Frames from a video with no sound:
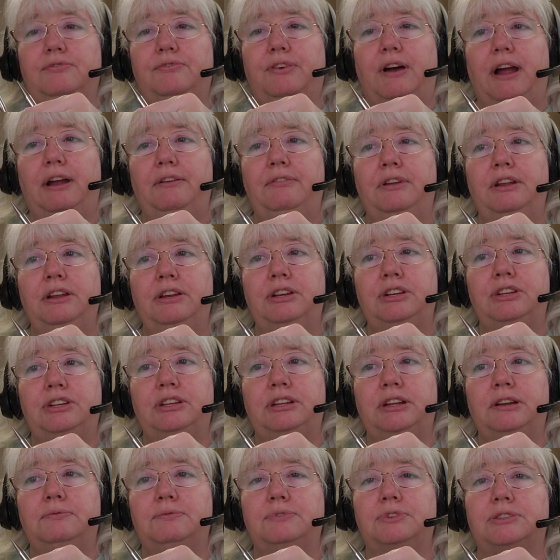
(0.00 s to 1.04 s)
5-inch
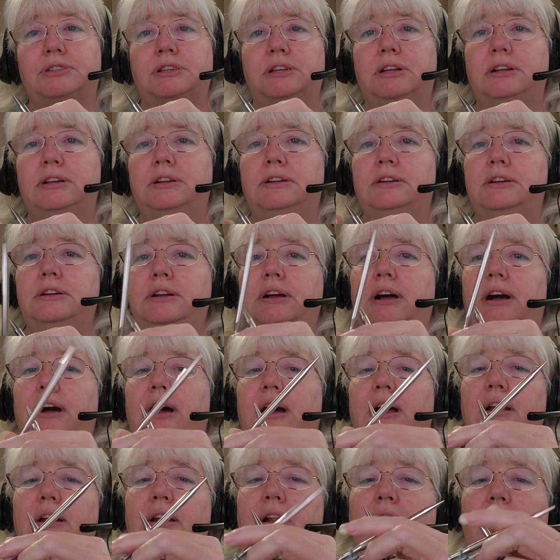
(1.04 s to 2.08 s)
tips,
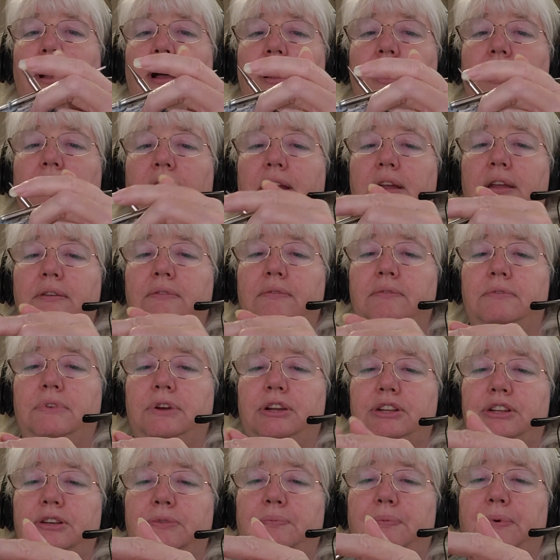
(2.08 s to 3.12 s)
and I
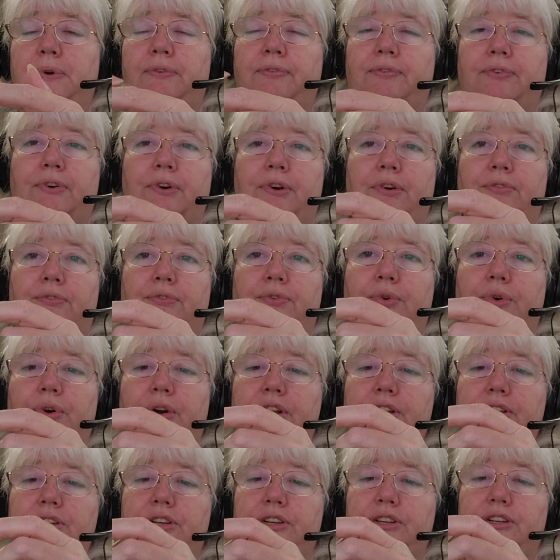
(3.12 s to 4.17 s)
much prefer
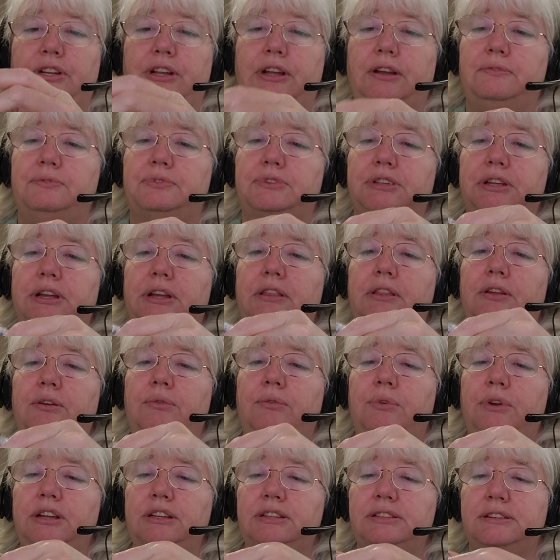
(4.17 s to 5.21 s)
4-inch tips. And the
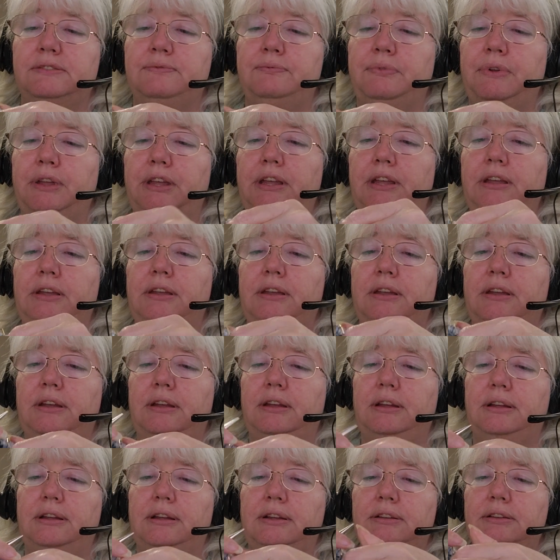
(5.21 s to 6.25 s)
reason being
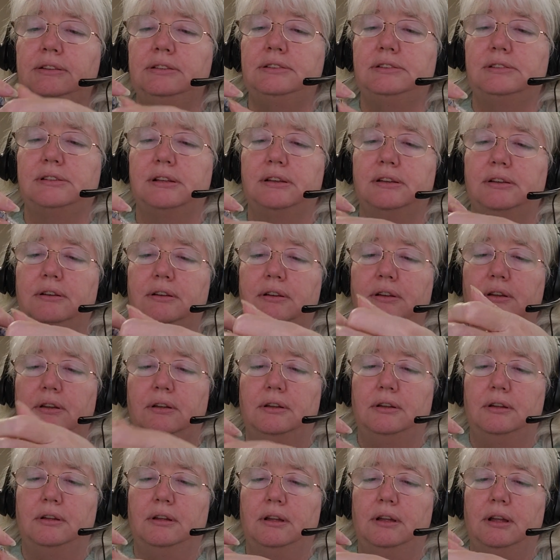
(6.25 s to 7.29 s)
is
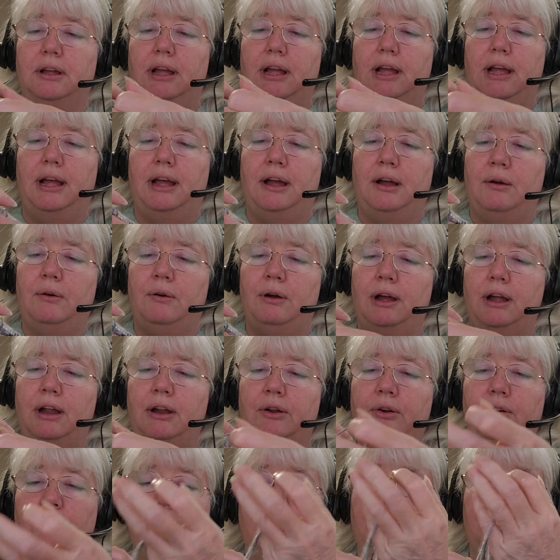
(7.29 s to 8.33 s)
how
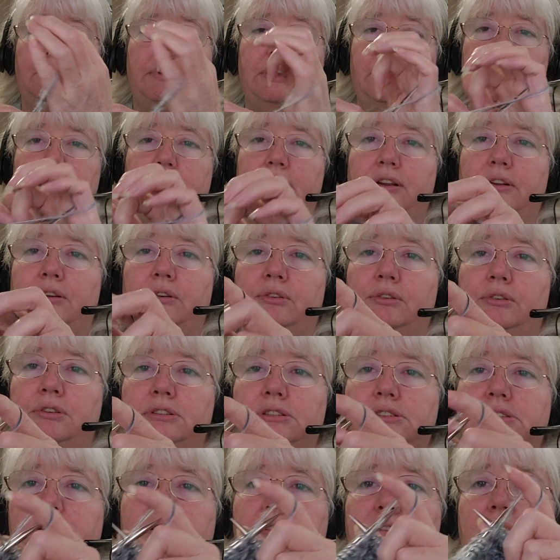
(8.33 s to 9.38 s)
I hold my
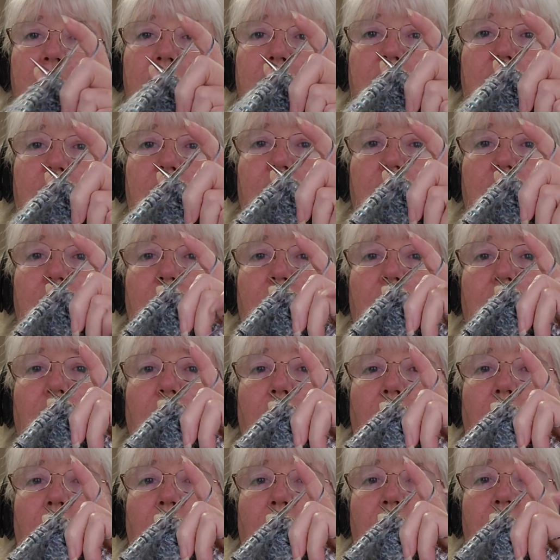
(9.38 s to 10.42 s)
needles.
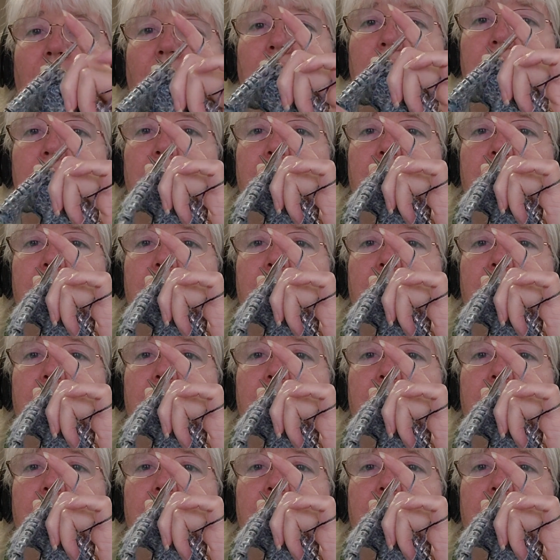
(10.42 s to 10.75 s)
I hold